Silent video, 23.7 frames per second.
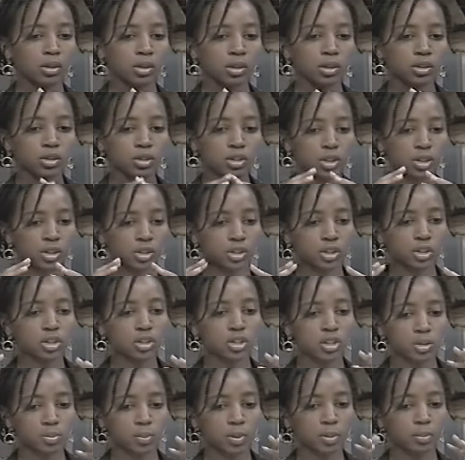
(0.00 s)
the
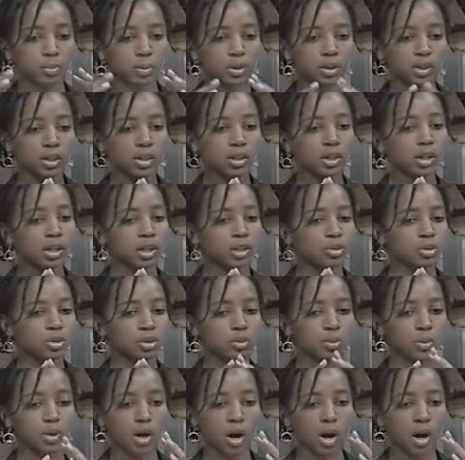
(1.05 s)
indigenous people in any countries,